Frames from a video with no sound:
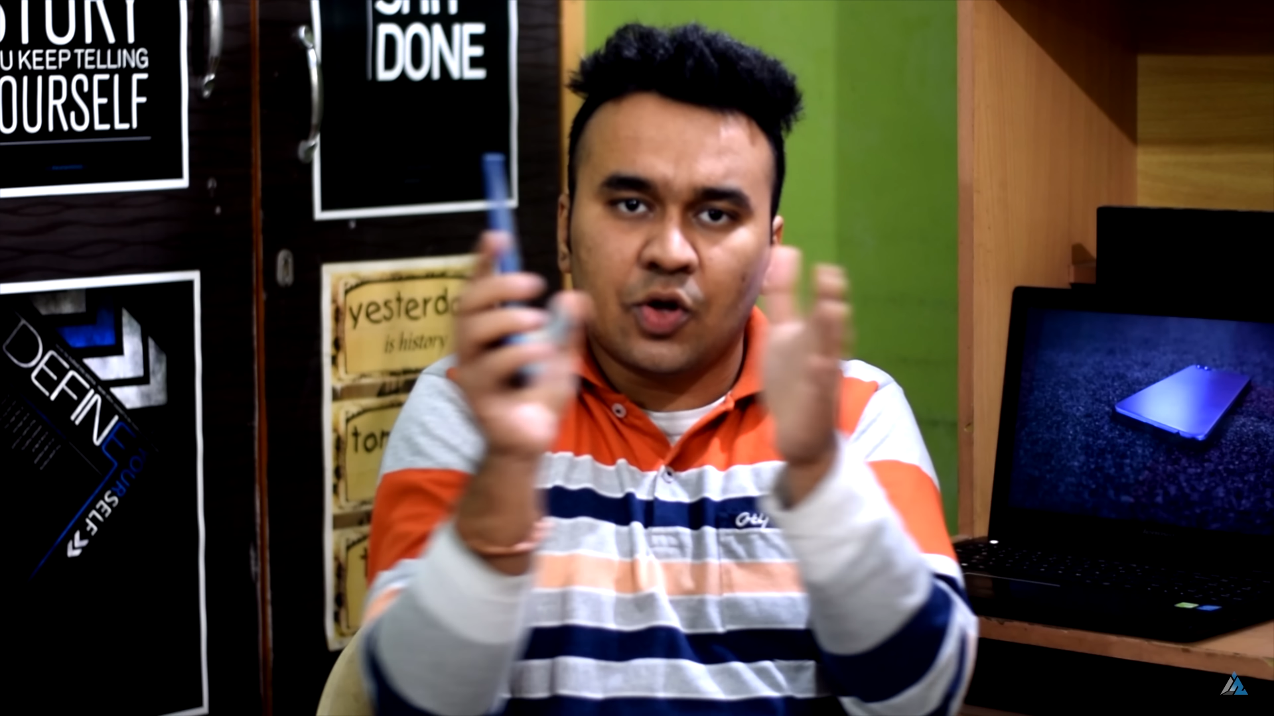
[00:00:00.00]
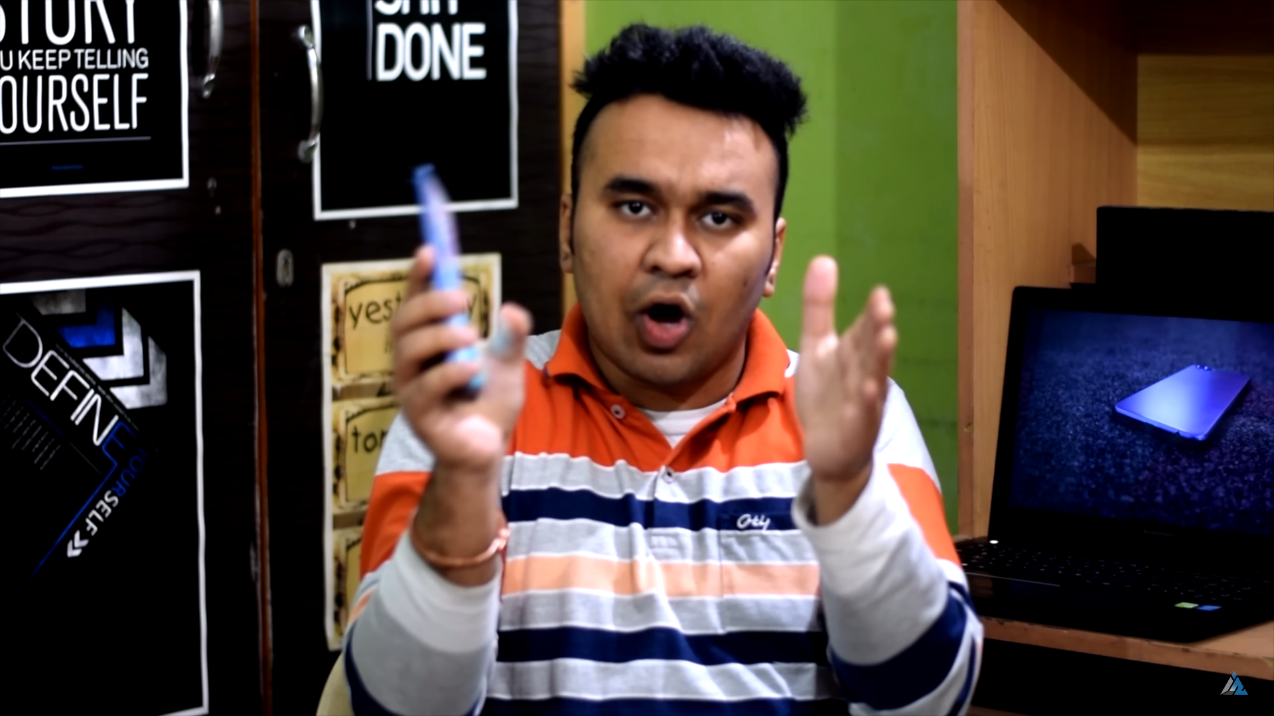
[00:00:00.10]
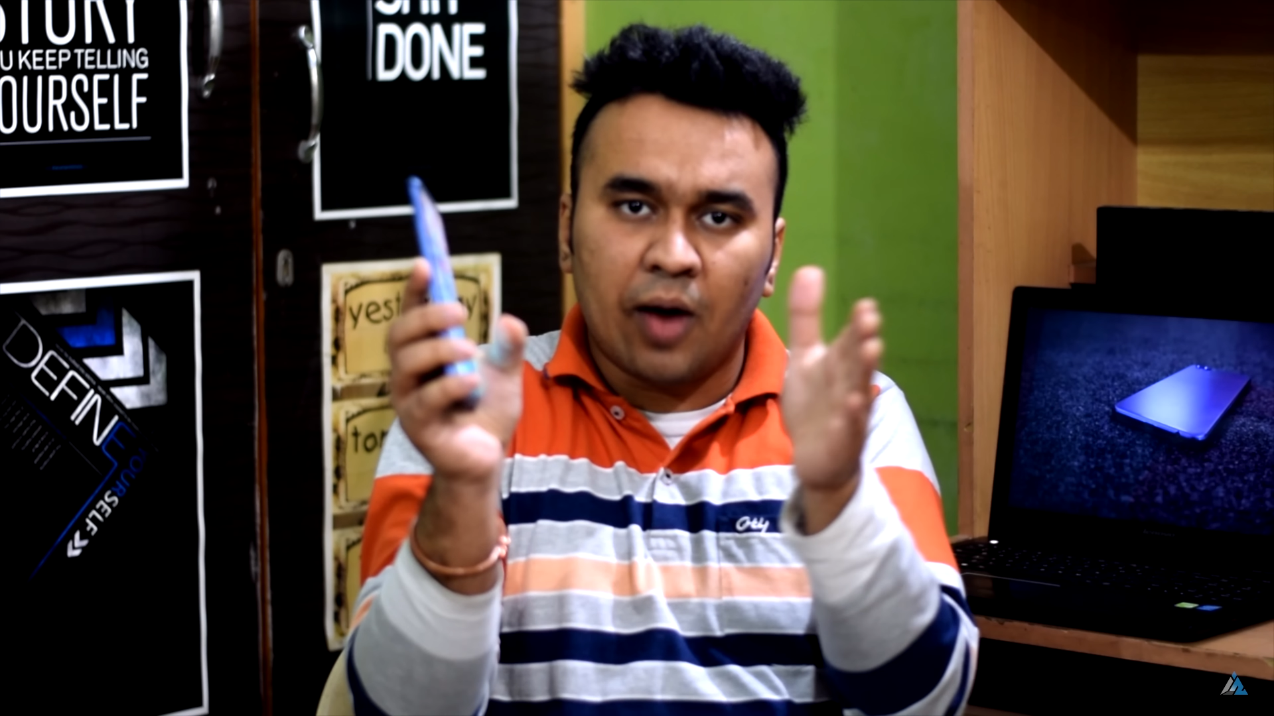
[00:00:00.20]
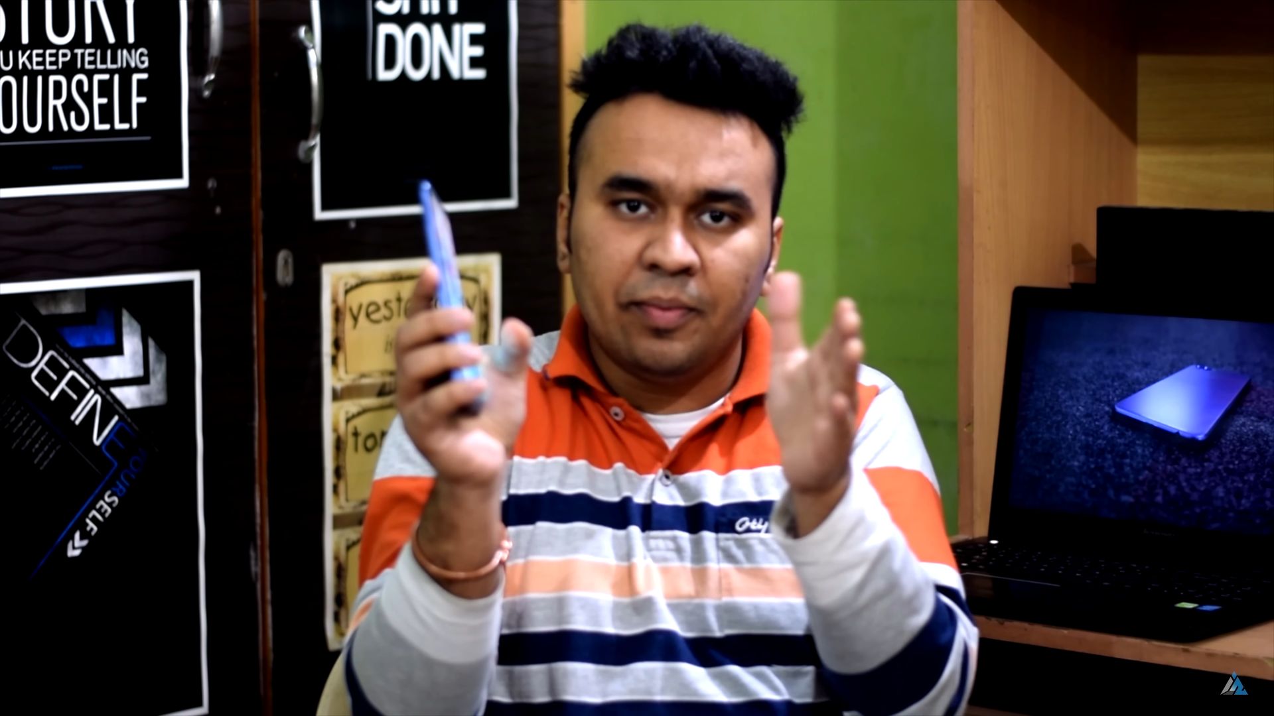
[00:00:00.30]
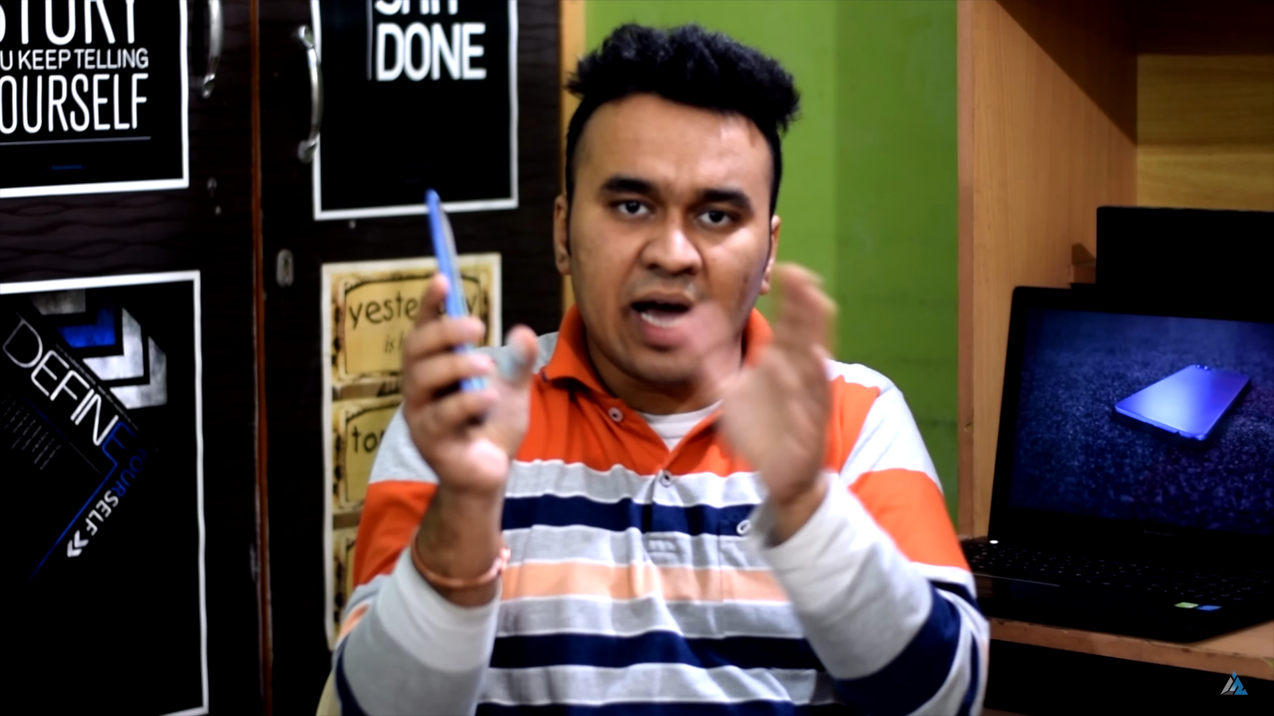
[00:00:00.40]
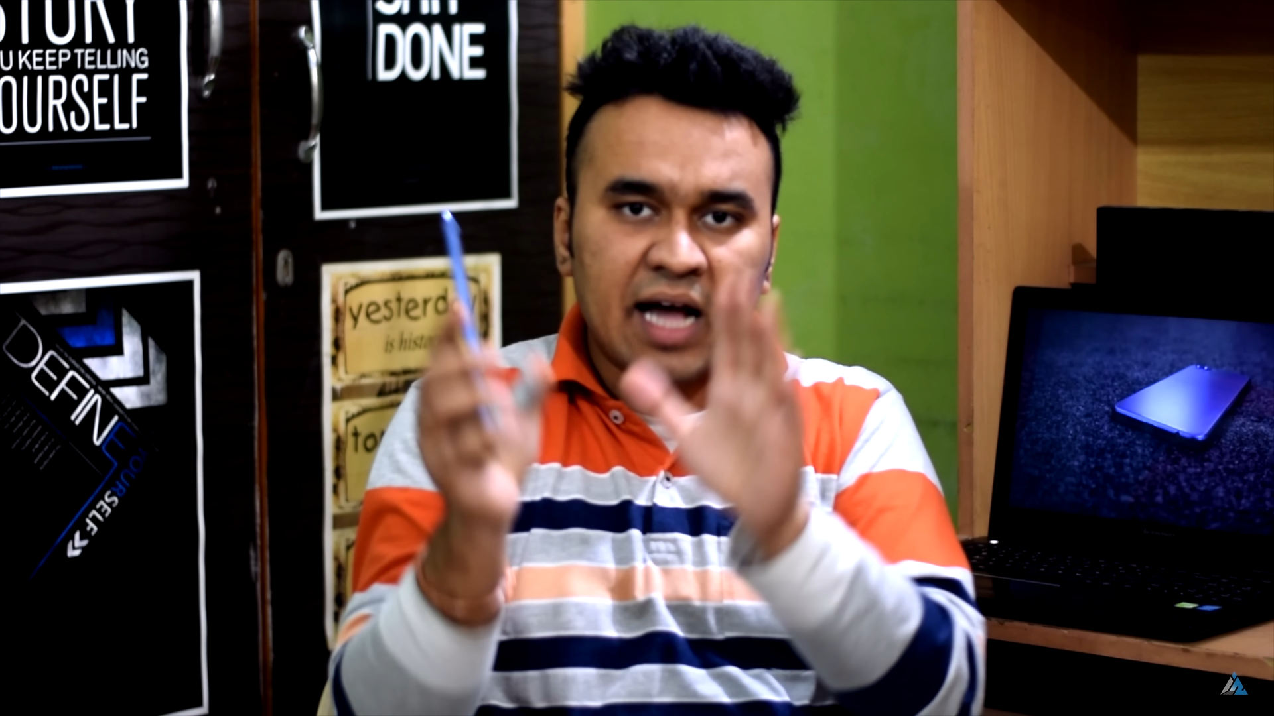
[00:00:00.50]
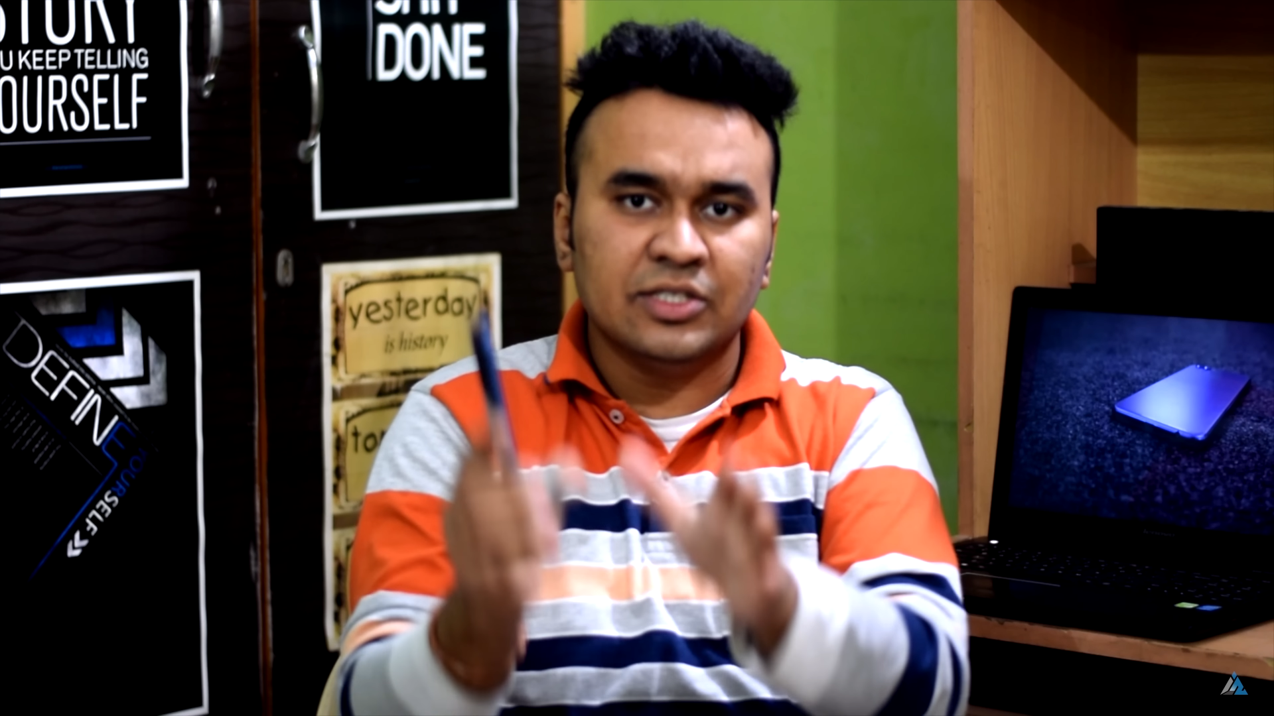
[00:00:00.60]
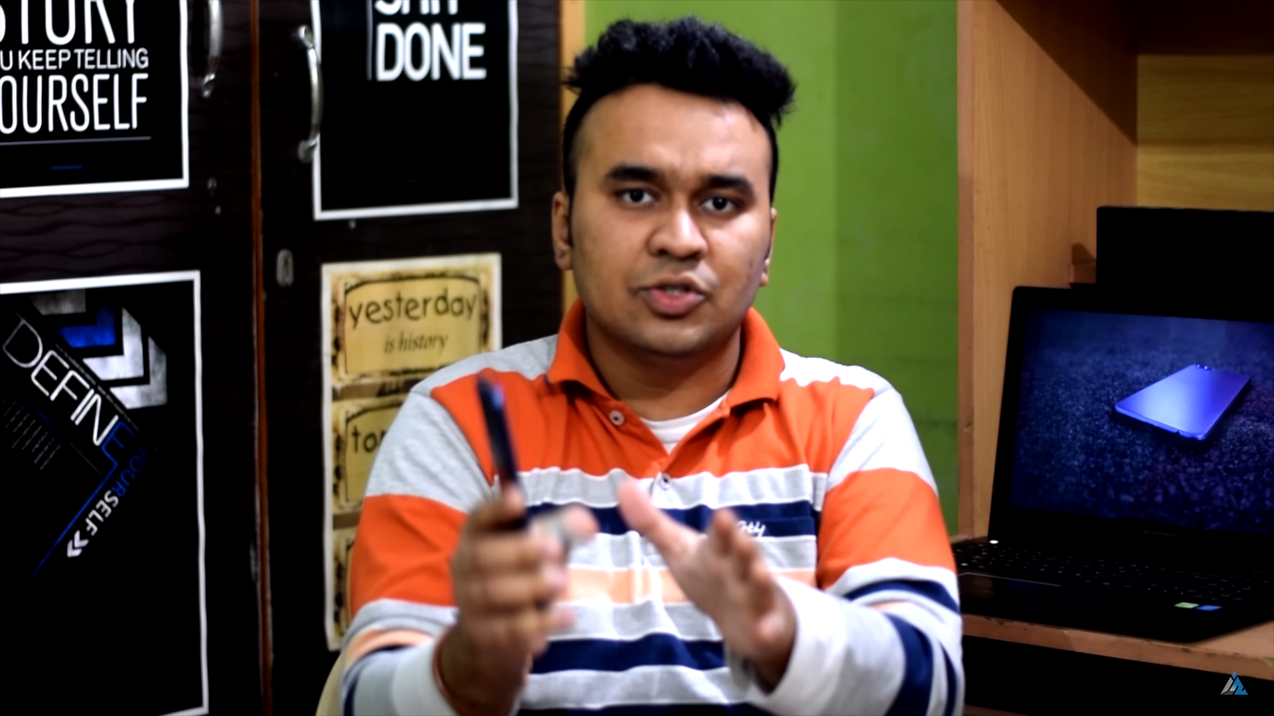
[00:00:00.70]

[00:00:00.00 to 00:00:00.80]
cropped and